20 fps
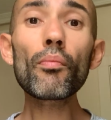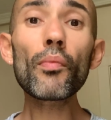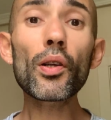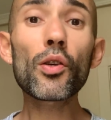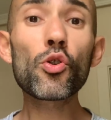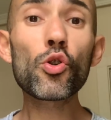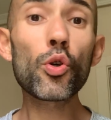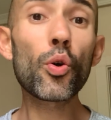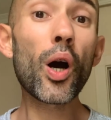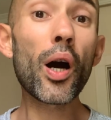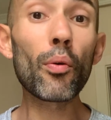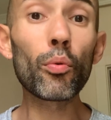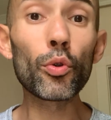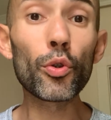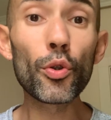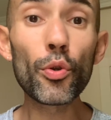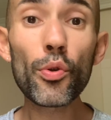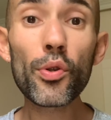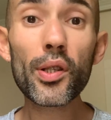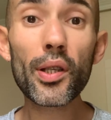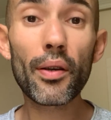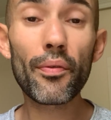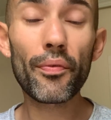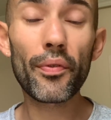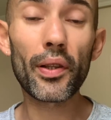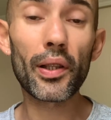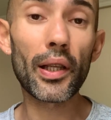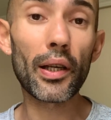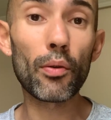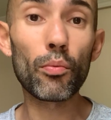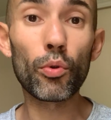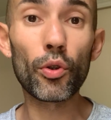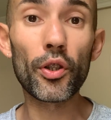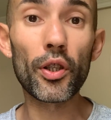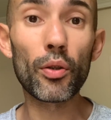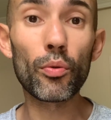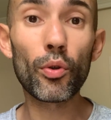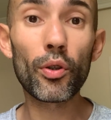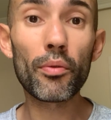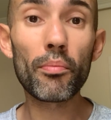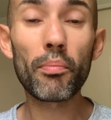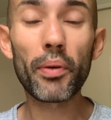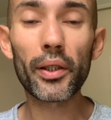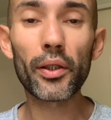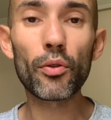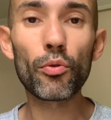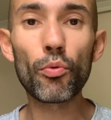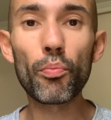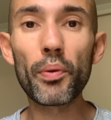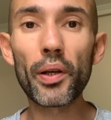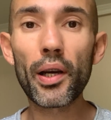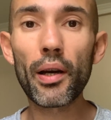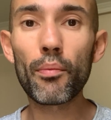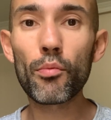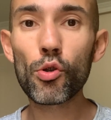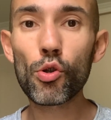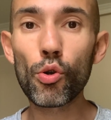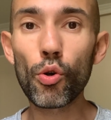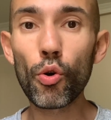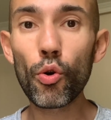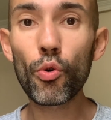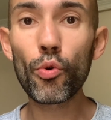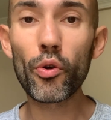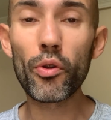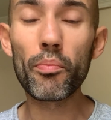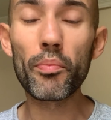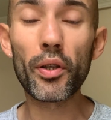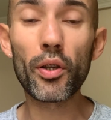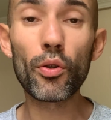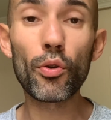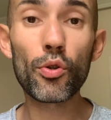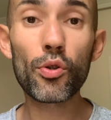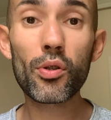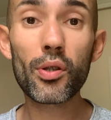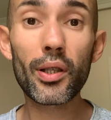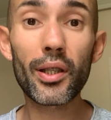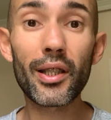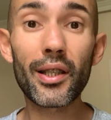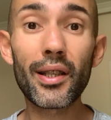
So I would do something like what they want, but it would become so awkward because